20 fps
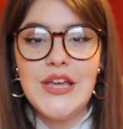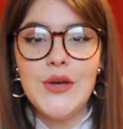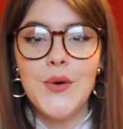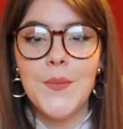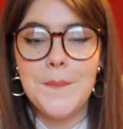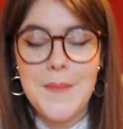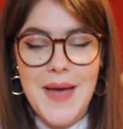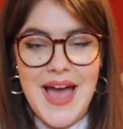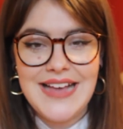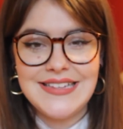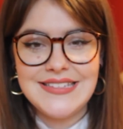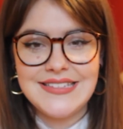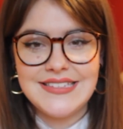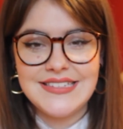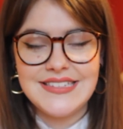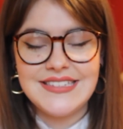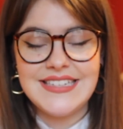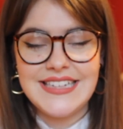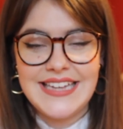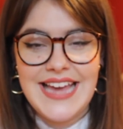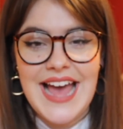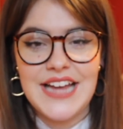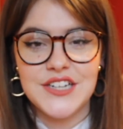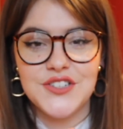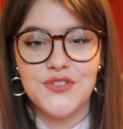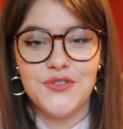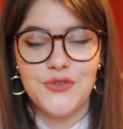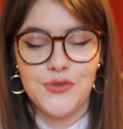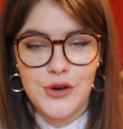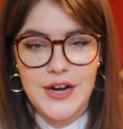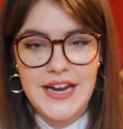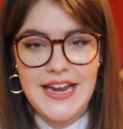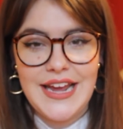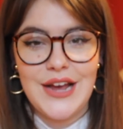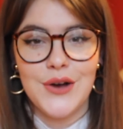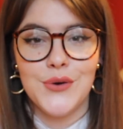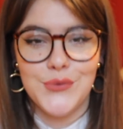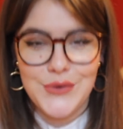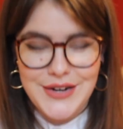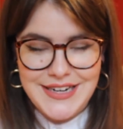your best to get
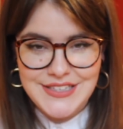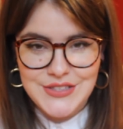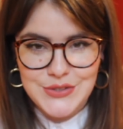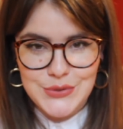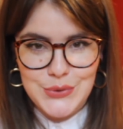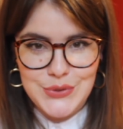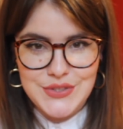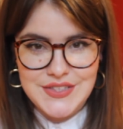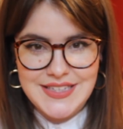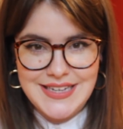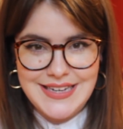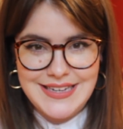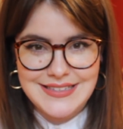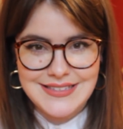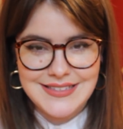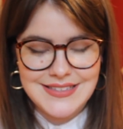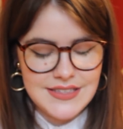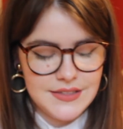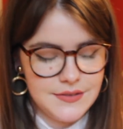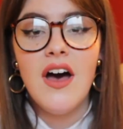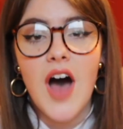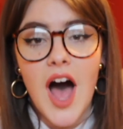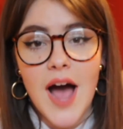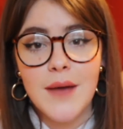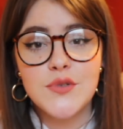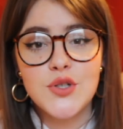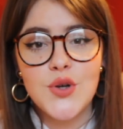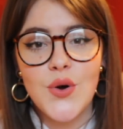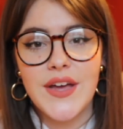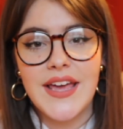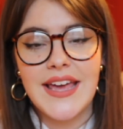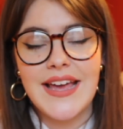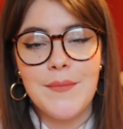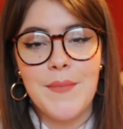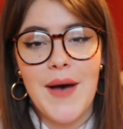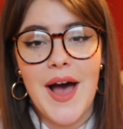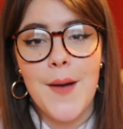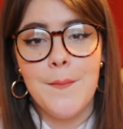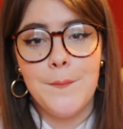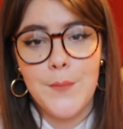free resources. I'm talking
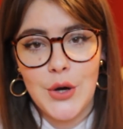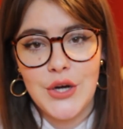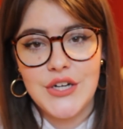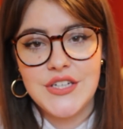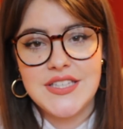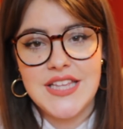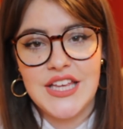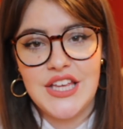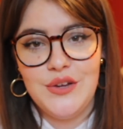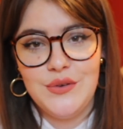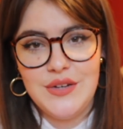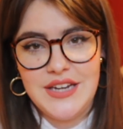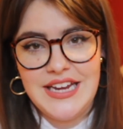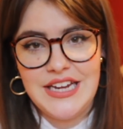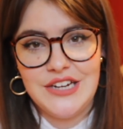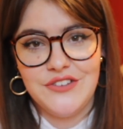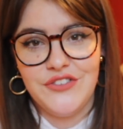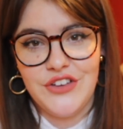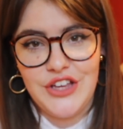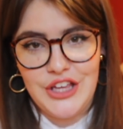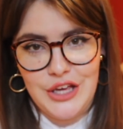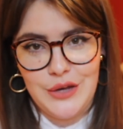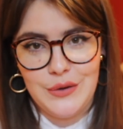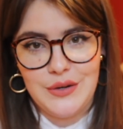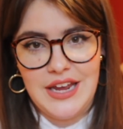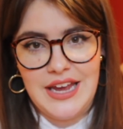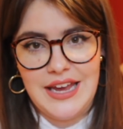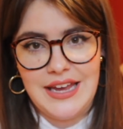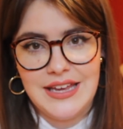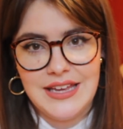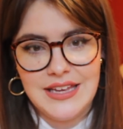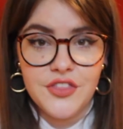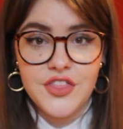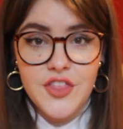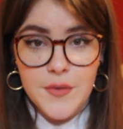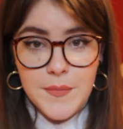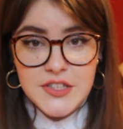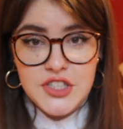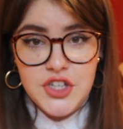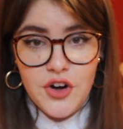about books that you need for uni.
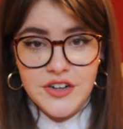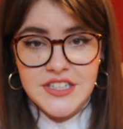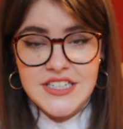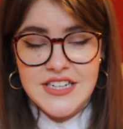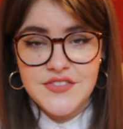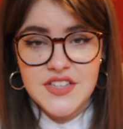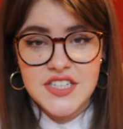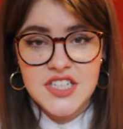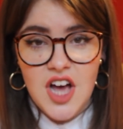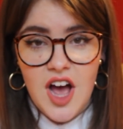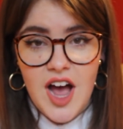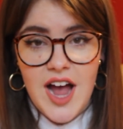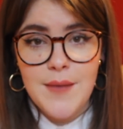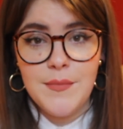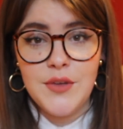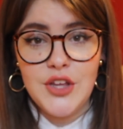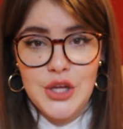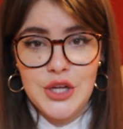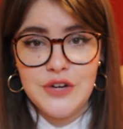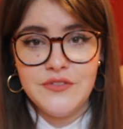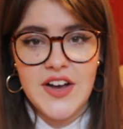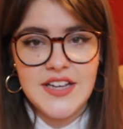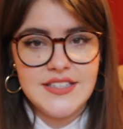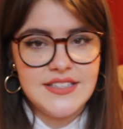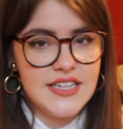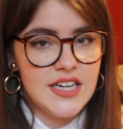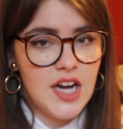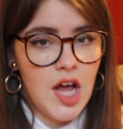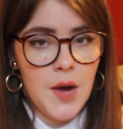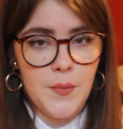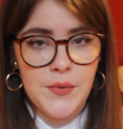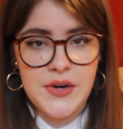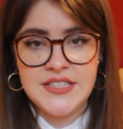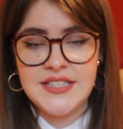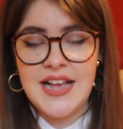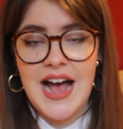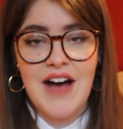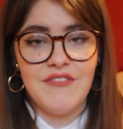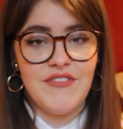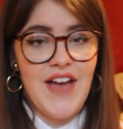The majority of the time, university libraries
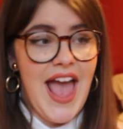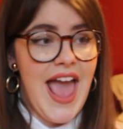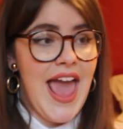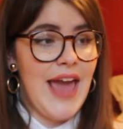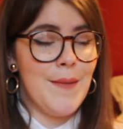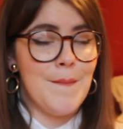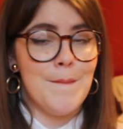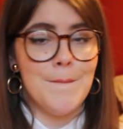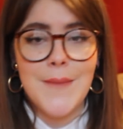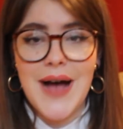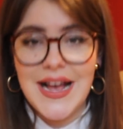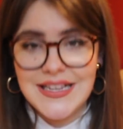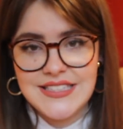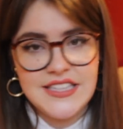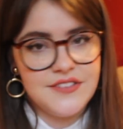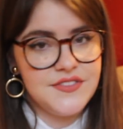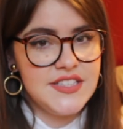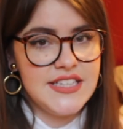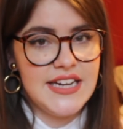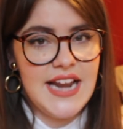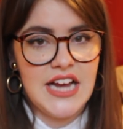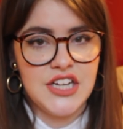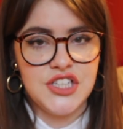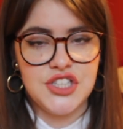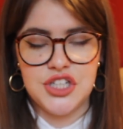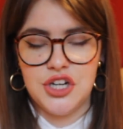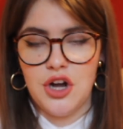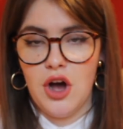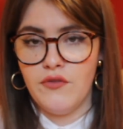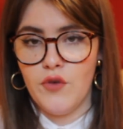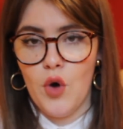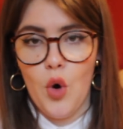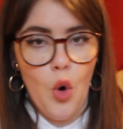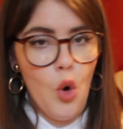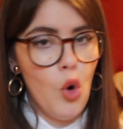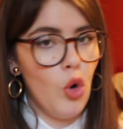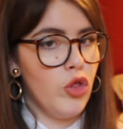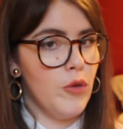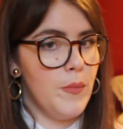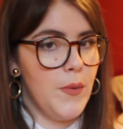have a massive selection of
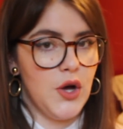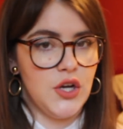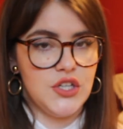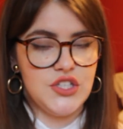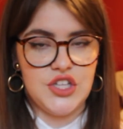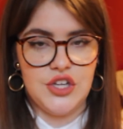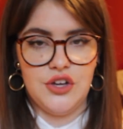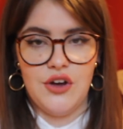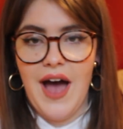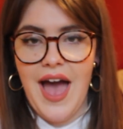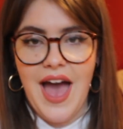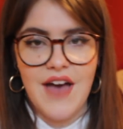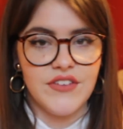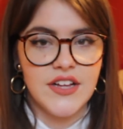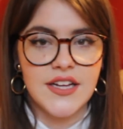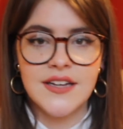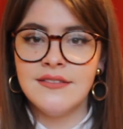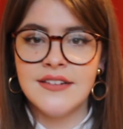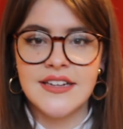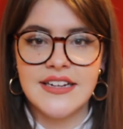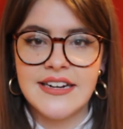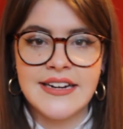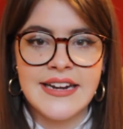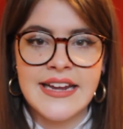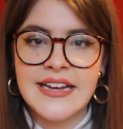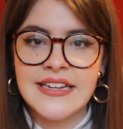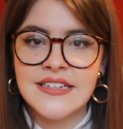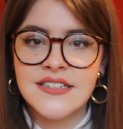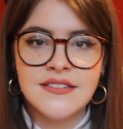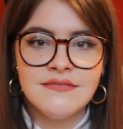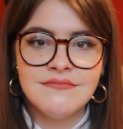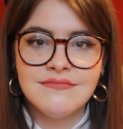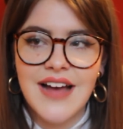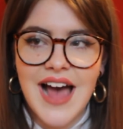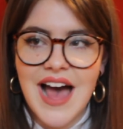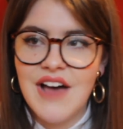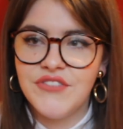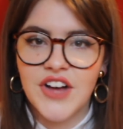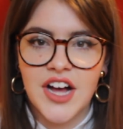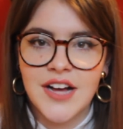all the books that you're ever gonna need,
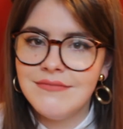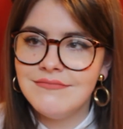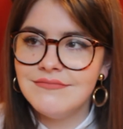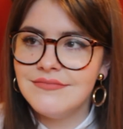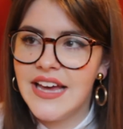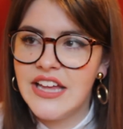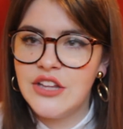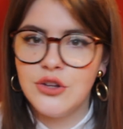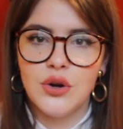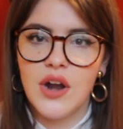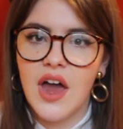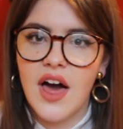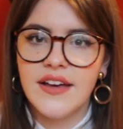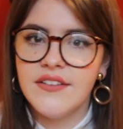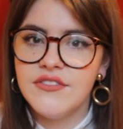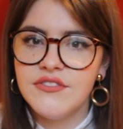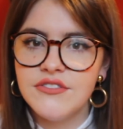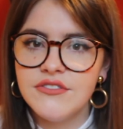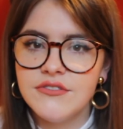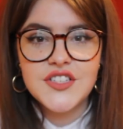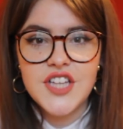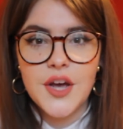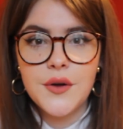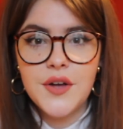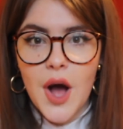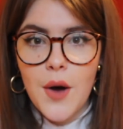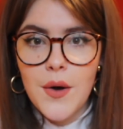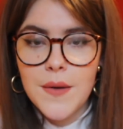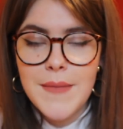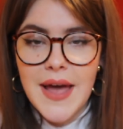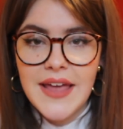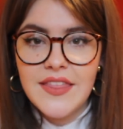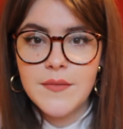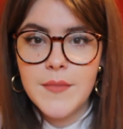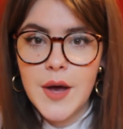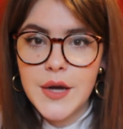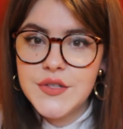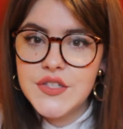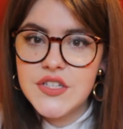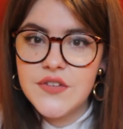ever, in your life. So go and make the
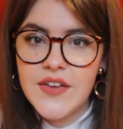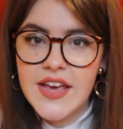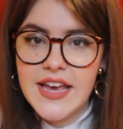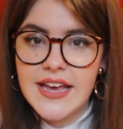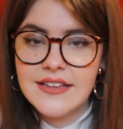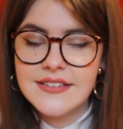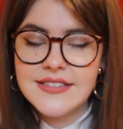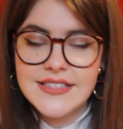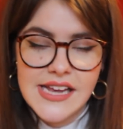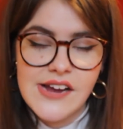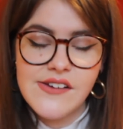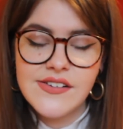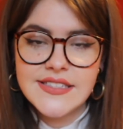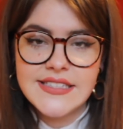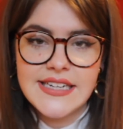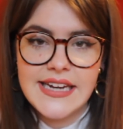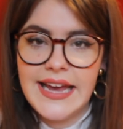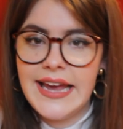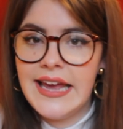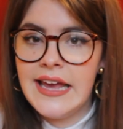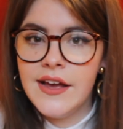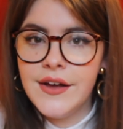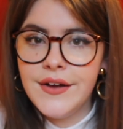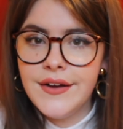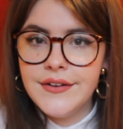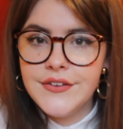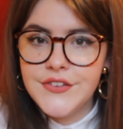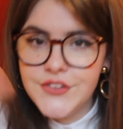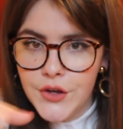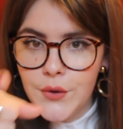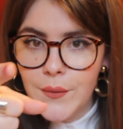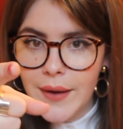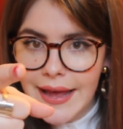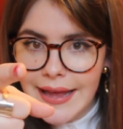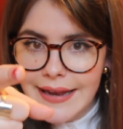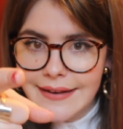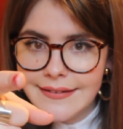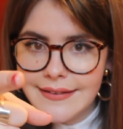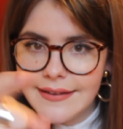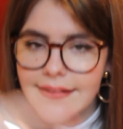most of it. Seriously, do
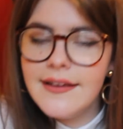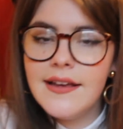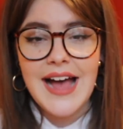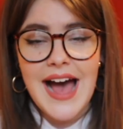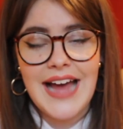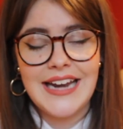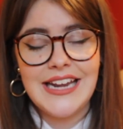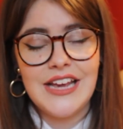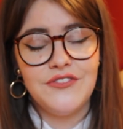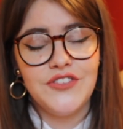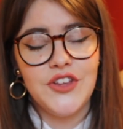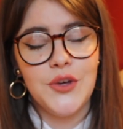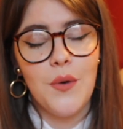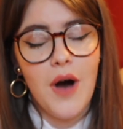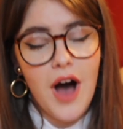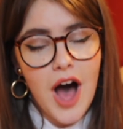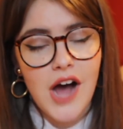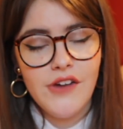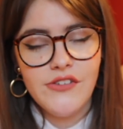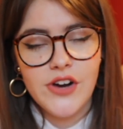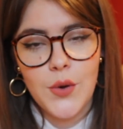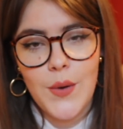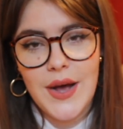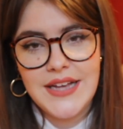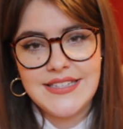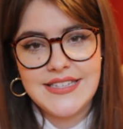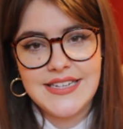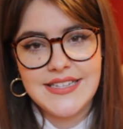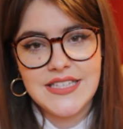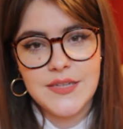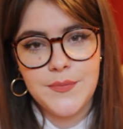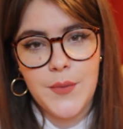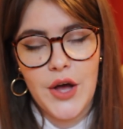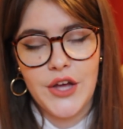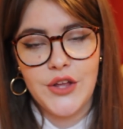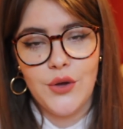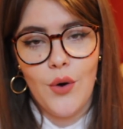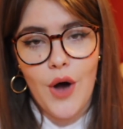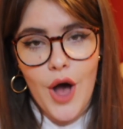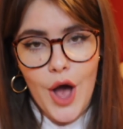it. And if you are requested to buy
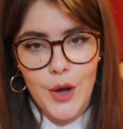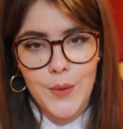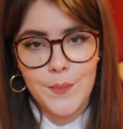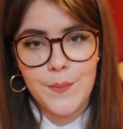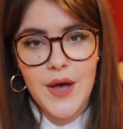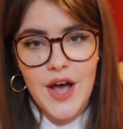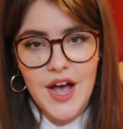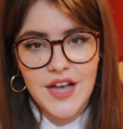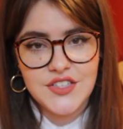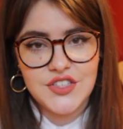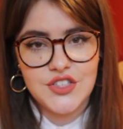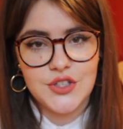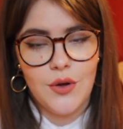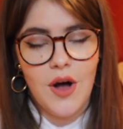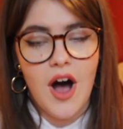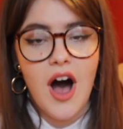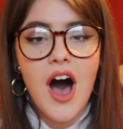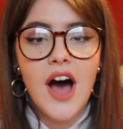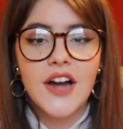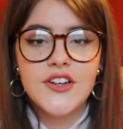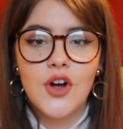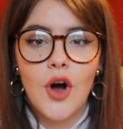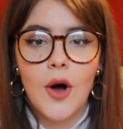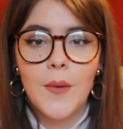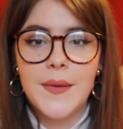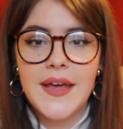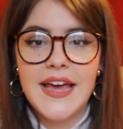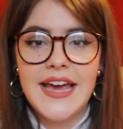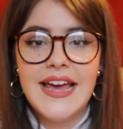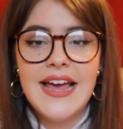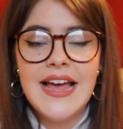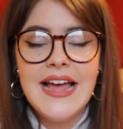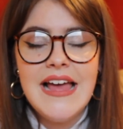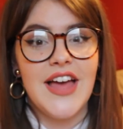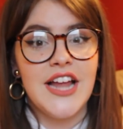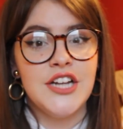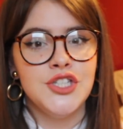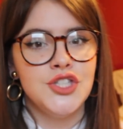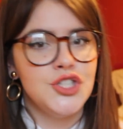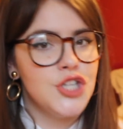your own personal hard copy,
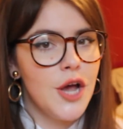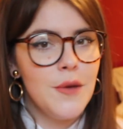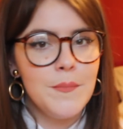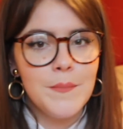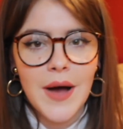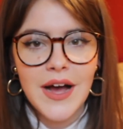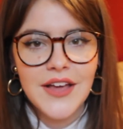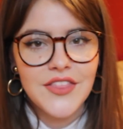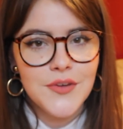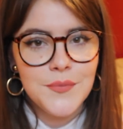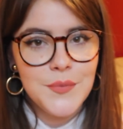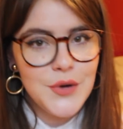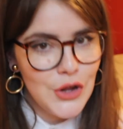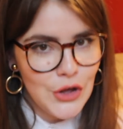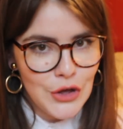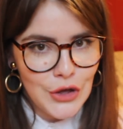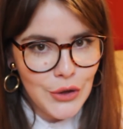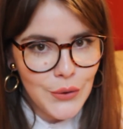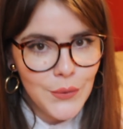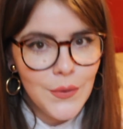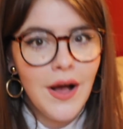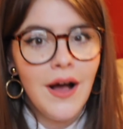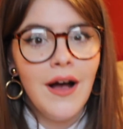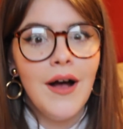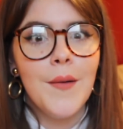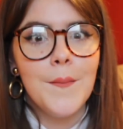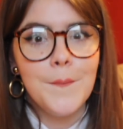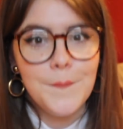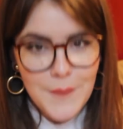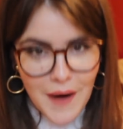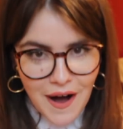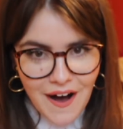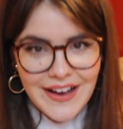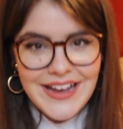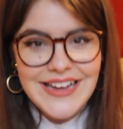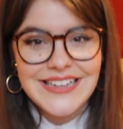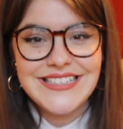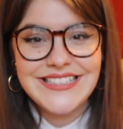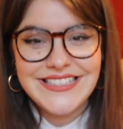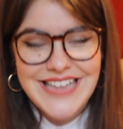then don't buy them new. Buy
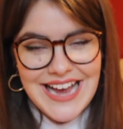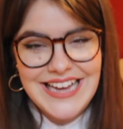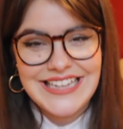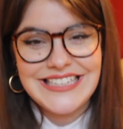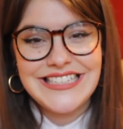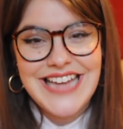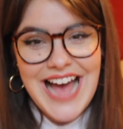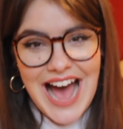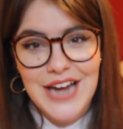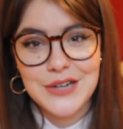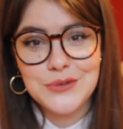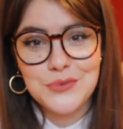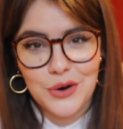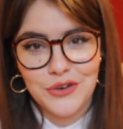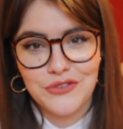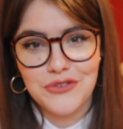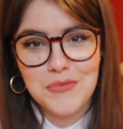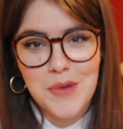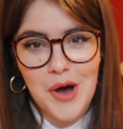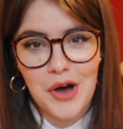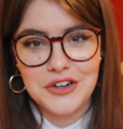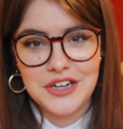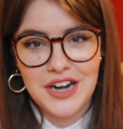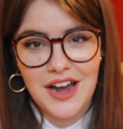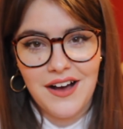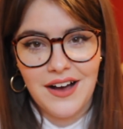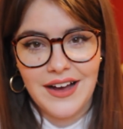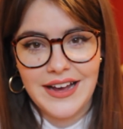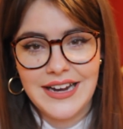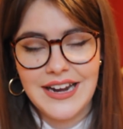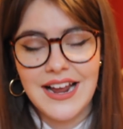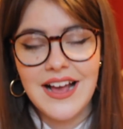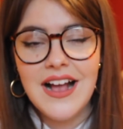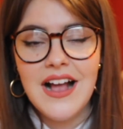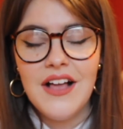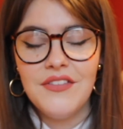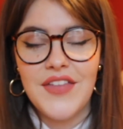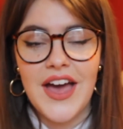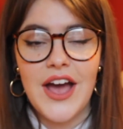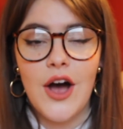a second-hand one from online.
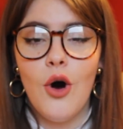They